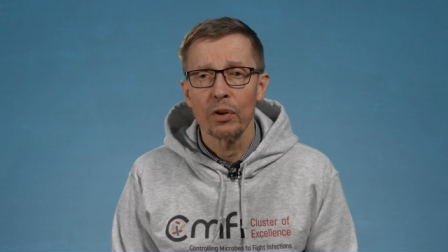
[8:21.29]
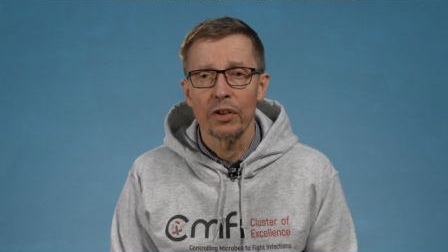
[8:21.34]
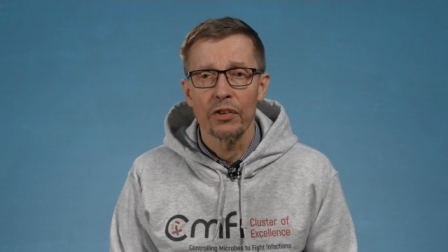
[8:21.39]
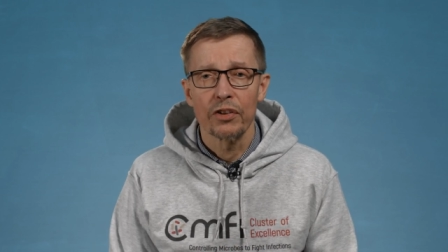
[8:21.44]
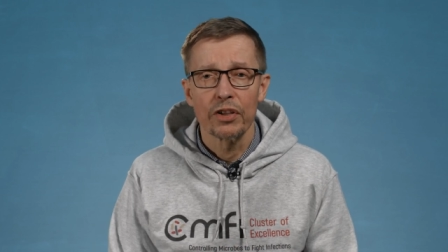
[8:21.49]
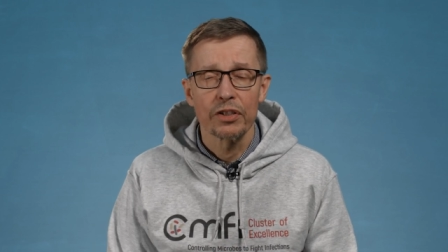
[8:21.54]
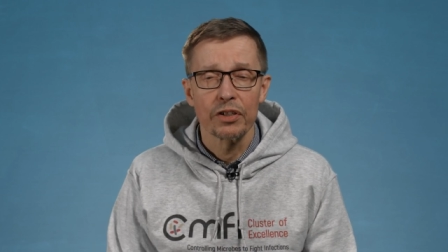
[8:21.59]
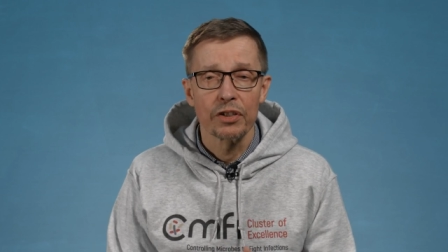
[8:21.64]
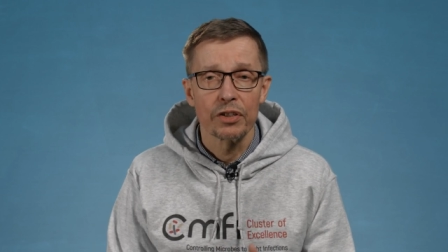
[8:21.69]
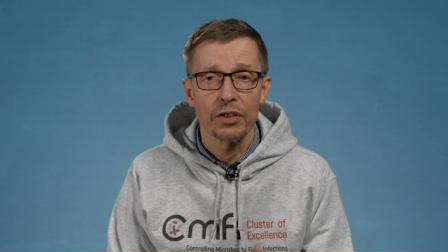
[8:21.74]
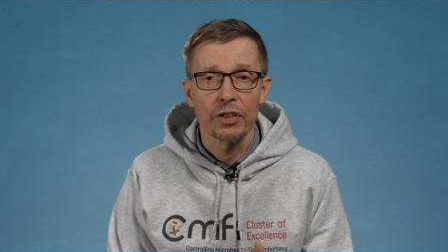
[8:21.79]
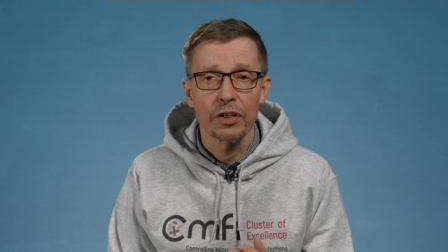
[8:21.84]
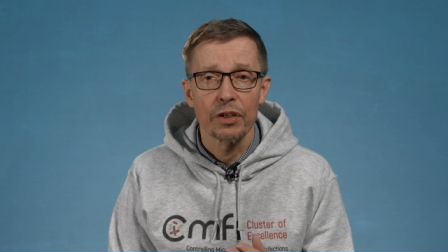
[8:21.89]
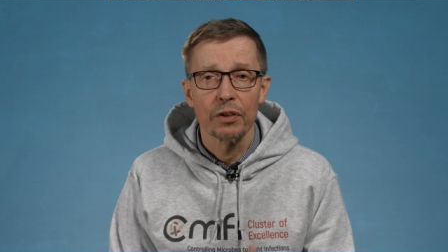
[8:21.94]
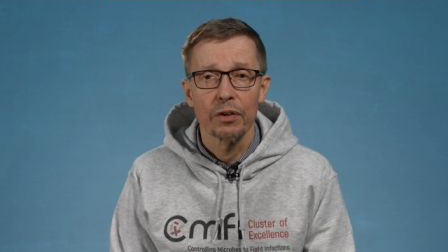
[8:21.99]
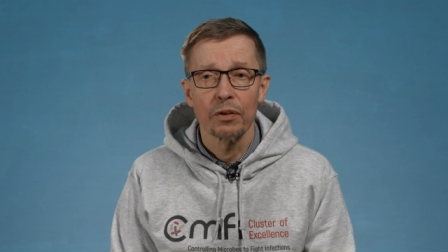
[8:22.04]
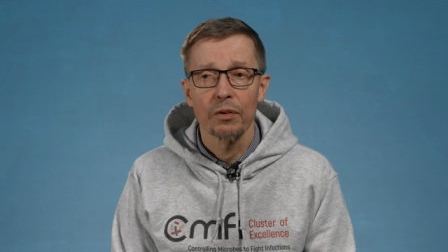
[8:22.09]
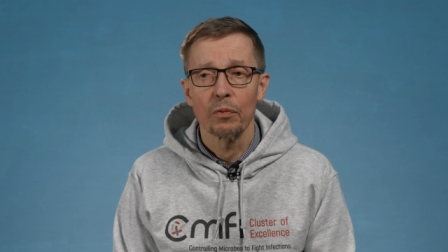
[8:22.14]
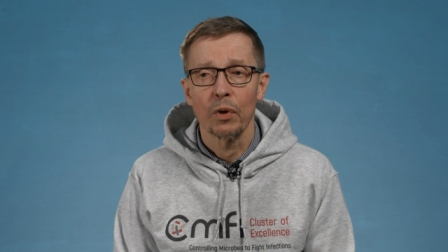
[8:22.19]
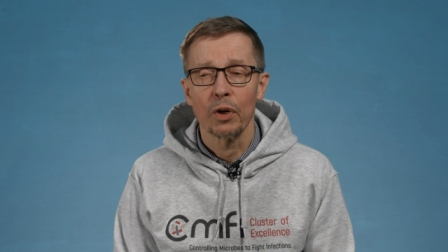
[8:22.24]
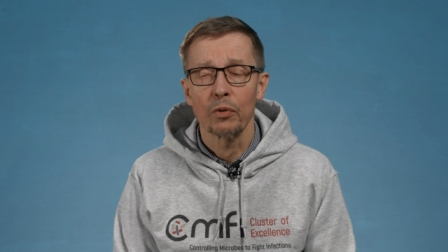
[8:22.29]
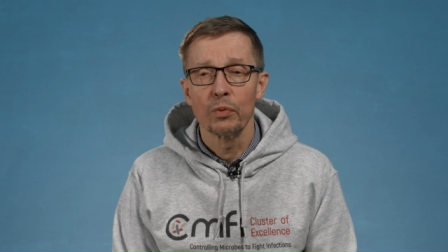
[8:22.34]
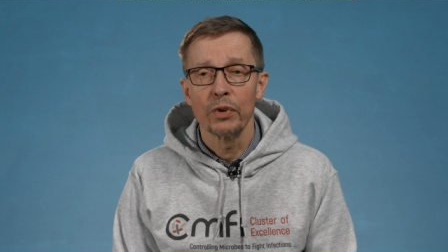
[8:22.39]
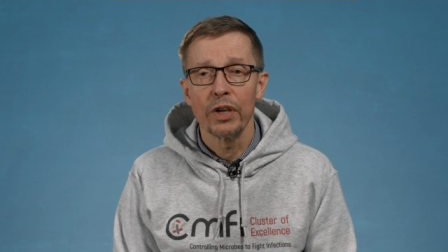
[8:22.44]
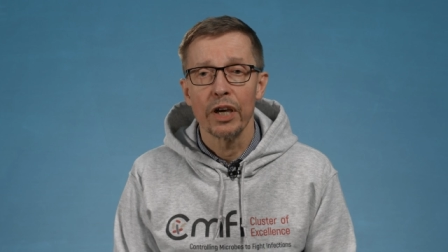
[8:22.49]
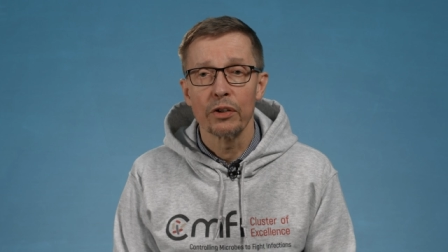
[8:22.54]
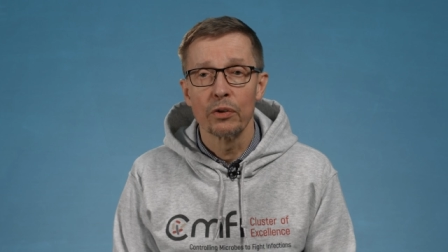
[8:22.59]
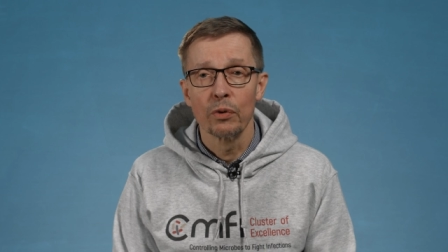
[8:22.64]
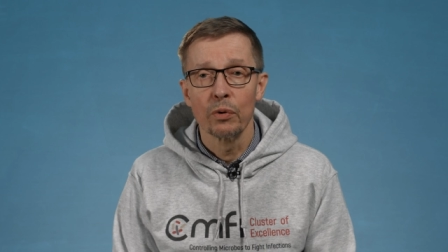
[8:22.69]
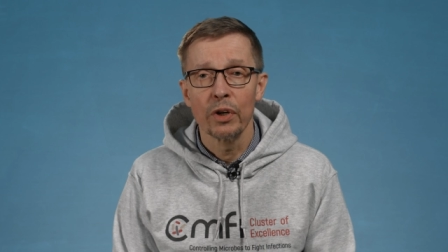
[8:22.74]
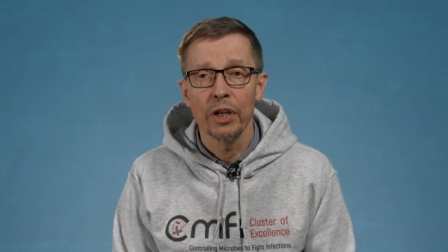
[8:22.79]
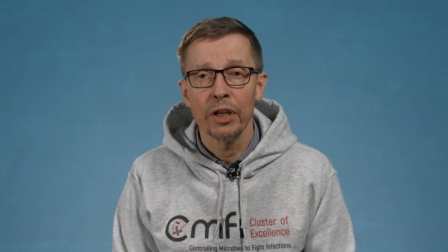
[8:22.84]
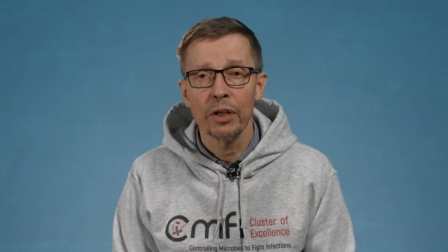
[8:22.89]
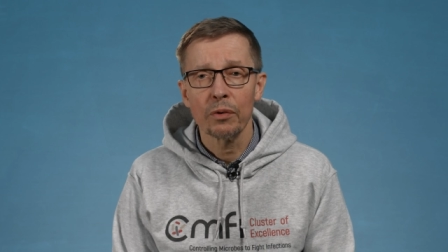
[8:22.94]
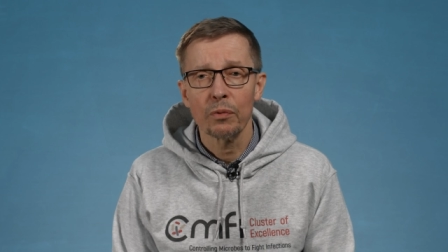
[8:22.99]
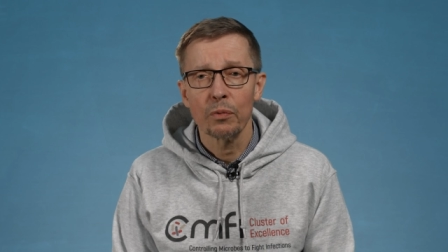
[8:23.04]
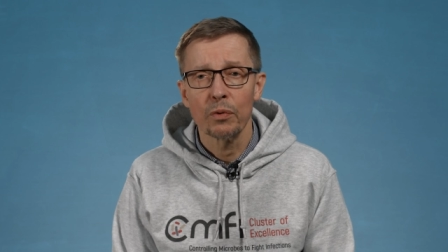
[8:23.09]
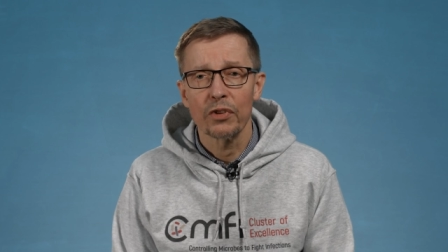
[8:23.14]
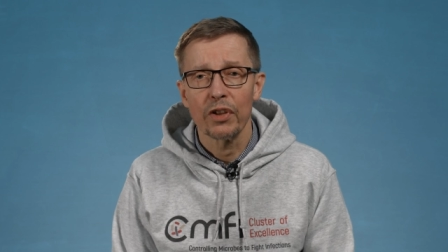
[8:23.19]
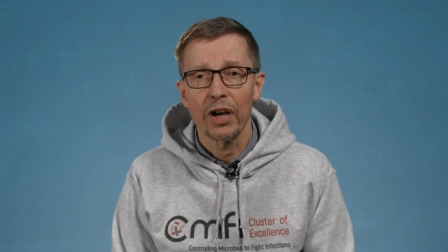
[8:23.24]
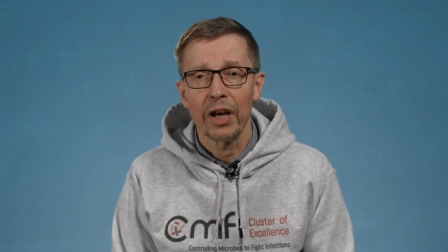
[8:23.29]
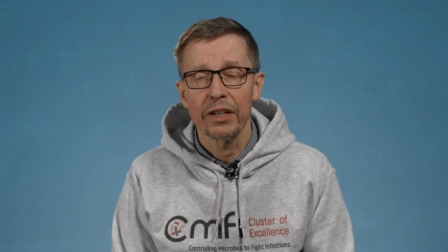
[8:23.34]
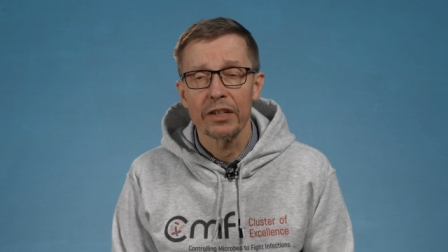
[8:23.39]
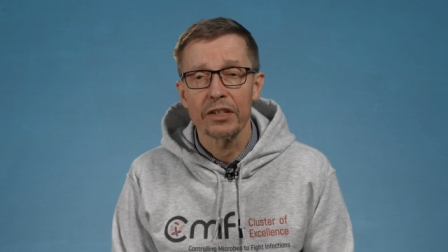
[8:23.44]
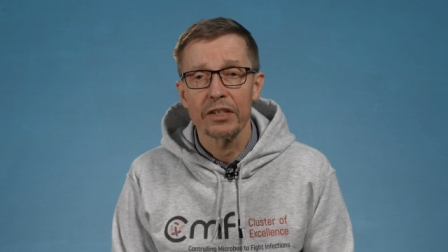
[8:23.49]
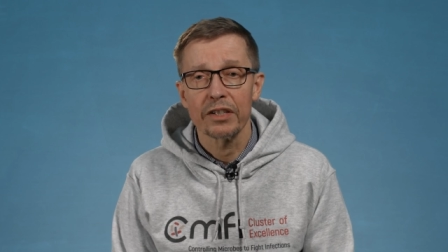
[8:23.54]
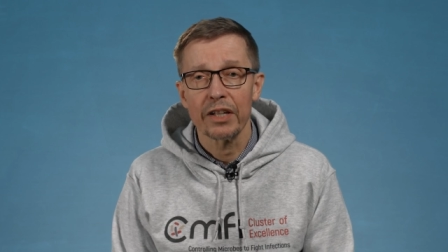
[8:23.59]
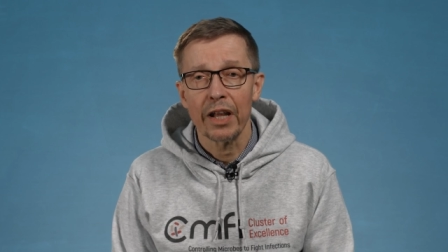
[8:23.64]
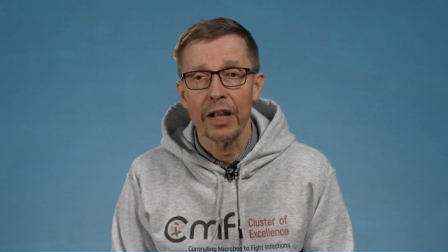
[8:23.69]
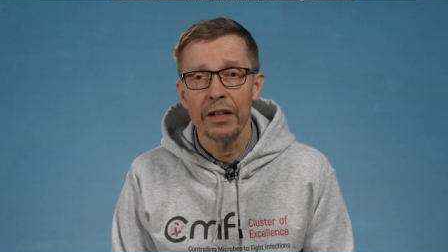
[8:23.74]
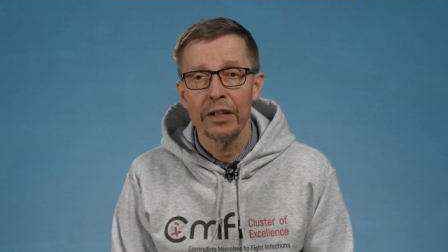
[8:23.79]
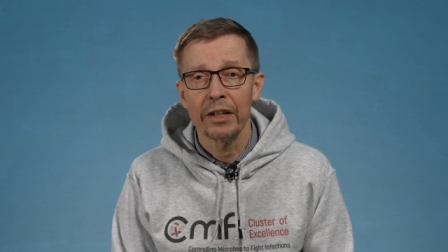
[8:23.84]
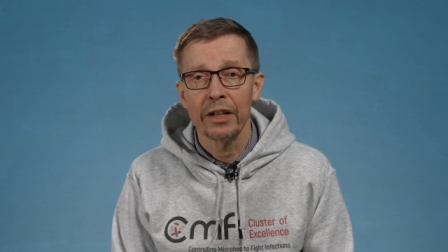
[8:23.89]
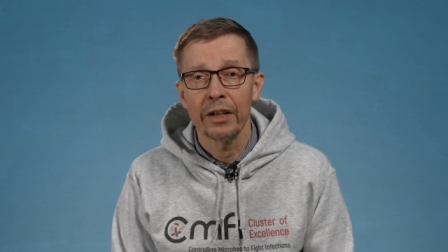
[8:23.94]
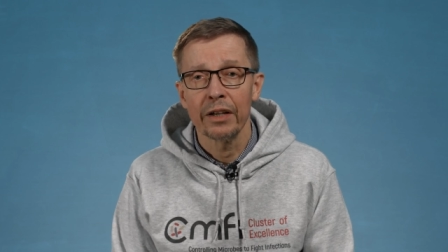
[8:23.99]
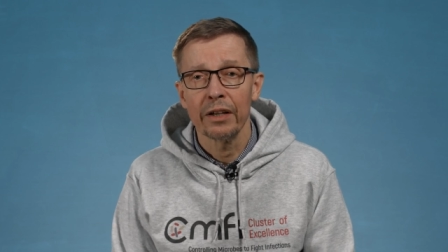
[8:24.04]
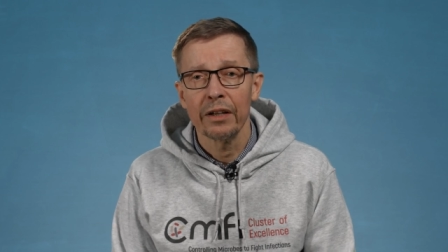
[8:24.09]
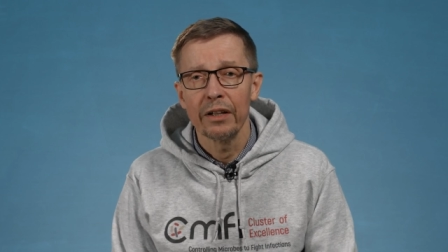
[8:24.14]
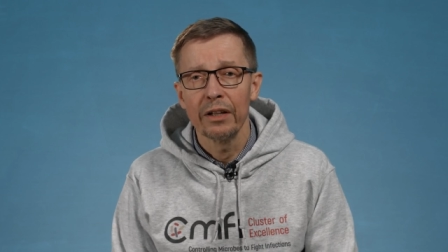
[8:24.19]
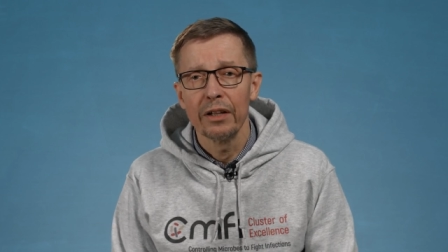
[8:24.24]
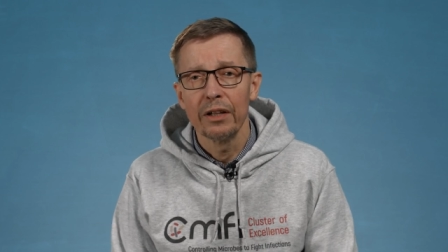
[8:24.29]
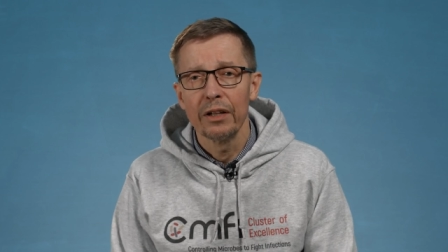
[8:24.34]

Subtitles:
and this is what we are doing with understanding